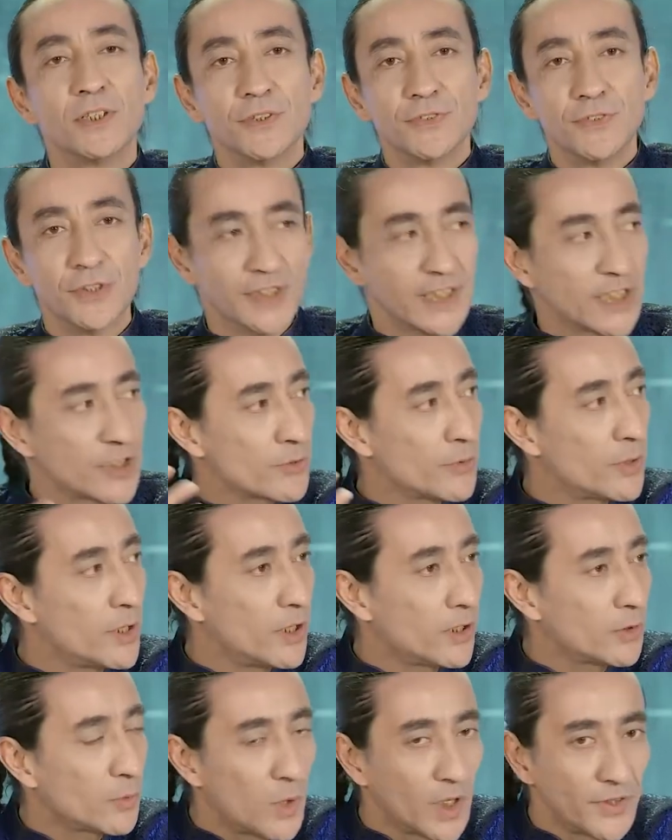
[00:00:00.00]
The
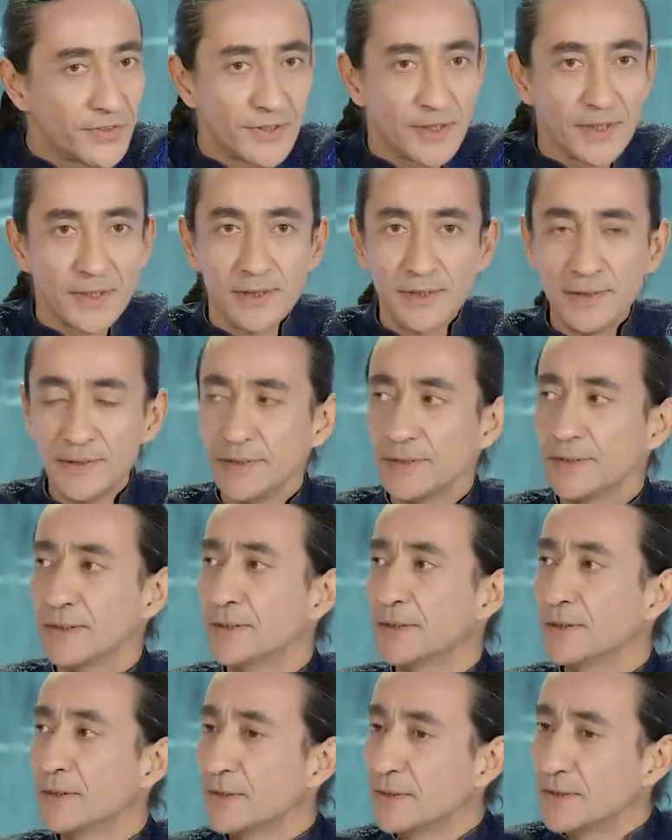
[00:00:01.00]
natural water,
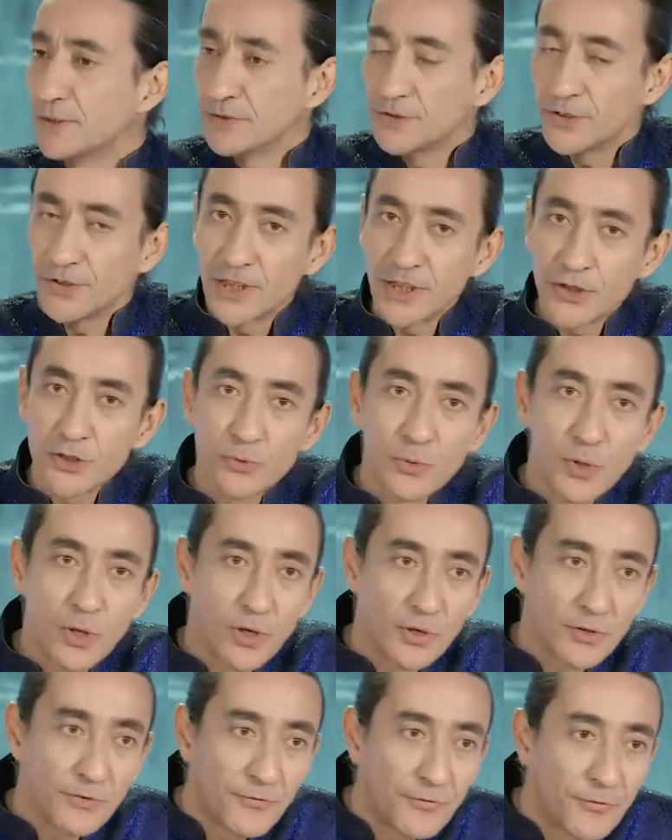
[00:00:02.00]
the
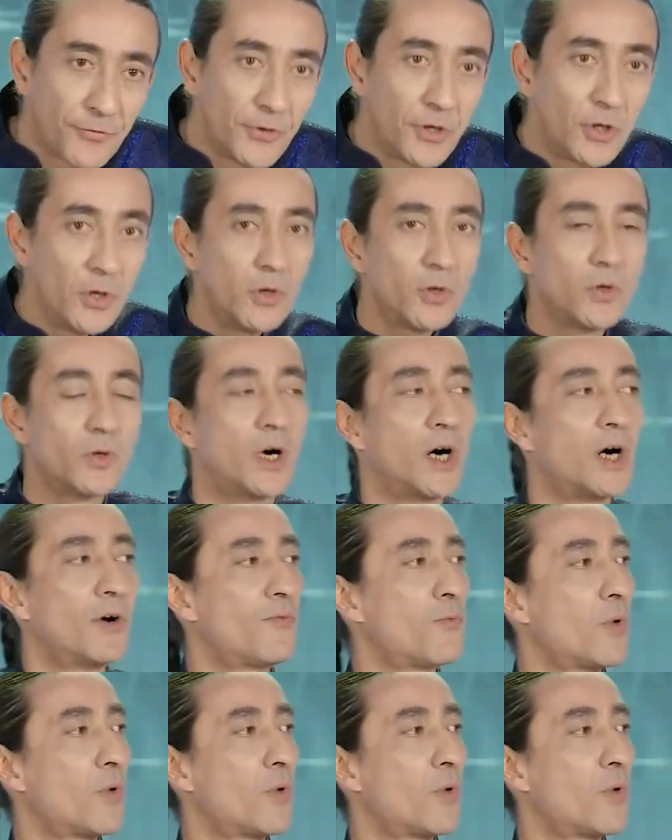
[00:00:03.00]
natural flow of